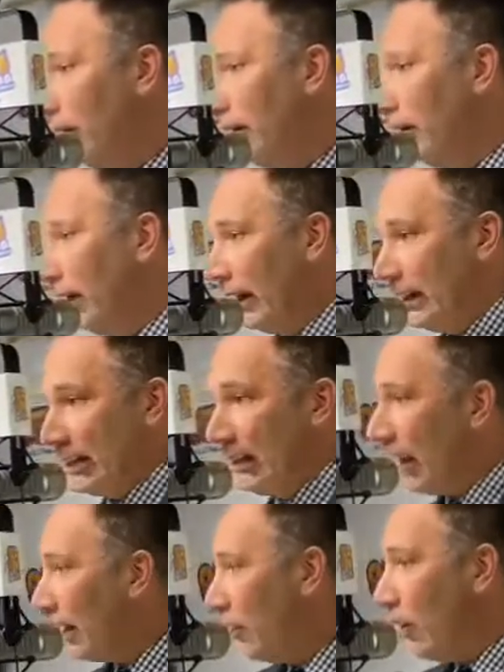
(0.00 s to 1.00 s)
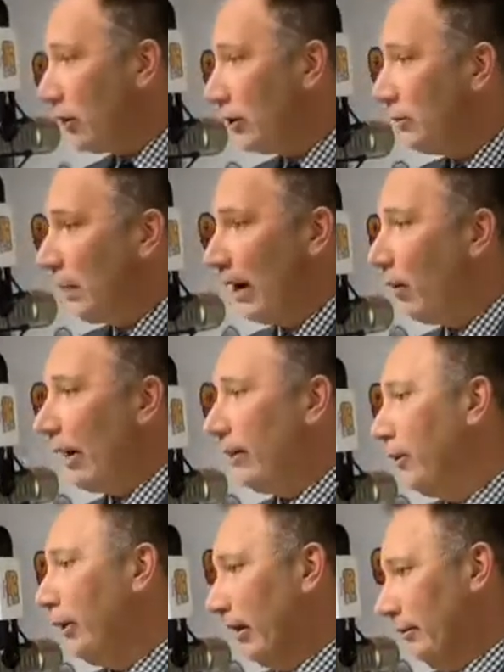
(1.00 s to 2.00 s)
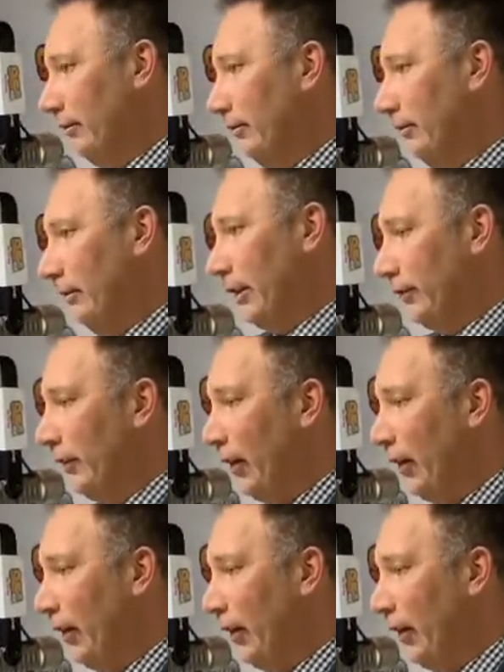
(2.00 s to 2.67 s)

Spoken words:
Yeah, it's a lot of questions, but I don't mind doing it. It's fun.